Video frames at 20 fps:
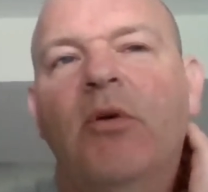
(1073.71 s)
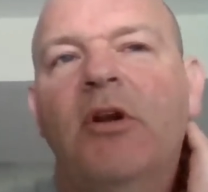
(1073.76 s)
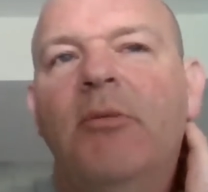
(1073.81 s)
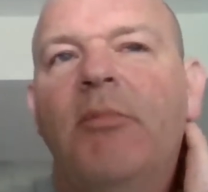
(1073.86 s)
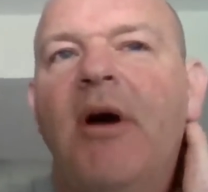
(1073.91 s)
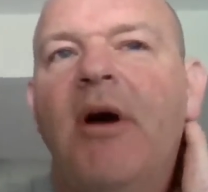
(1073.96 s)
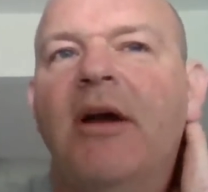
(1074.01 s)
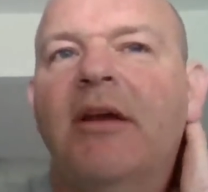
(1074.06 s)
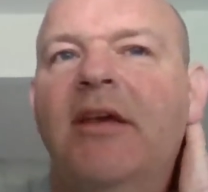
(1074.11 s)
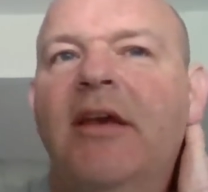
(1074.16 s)
What
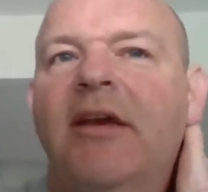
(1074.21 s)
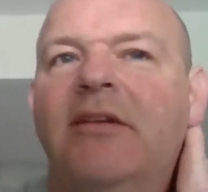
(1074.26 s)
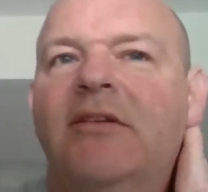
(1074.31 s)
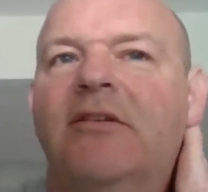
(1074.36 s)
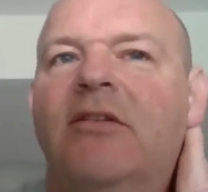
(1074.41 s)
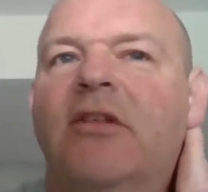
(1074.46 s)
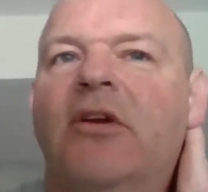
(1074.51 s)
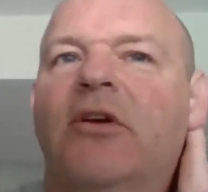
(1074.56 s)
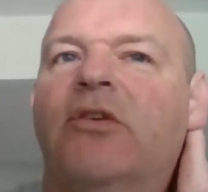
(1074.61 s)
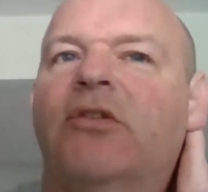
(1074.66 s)
about
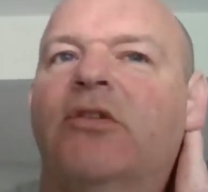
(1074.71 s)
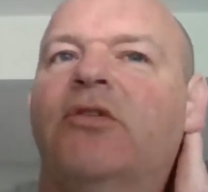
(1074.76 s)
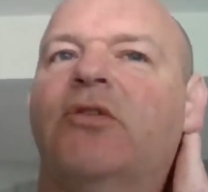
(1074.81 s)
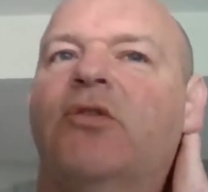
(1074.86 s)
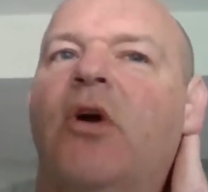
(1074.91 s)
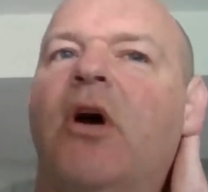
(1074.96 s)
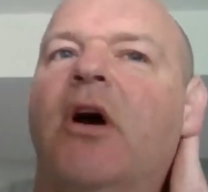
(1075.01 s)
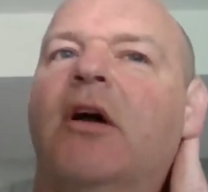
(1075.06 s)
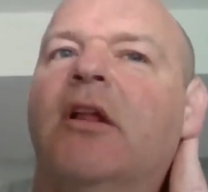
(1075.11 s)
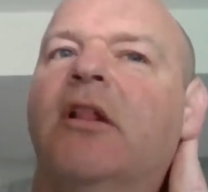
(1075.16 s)
kids that are
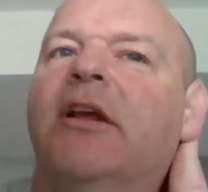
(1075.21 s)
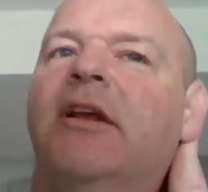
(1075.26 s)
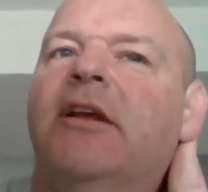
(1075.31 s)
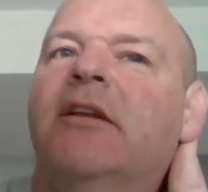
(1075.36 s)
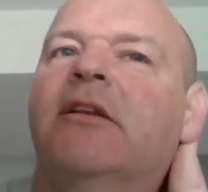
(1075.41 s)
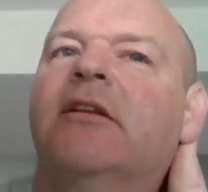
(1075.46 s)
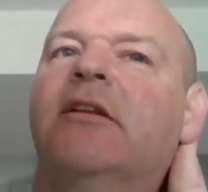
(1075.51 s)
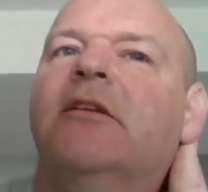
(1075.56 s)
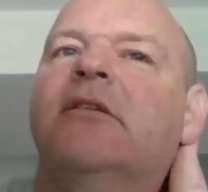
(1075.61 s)
struggling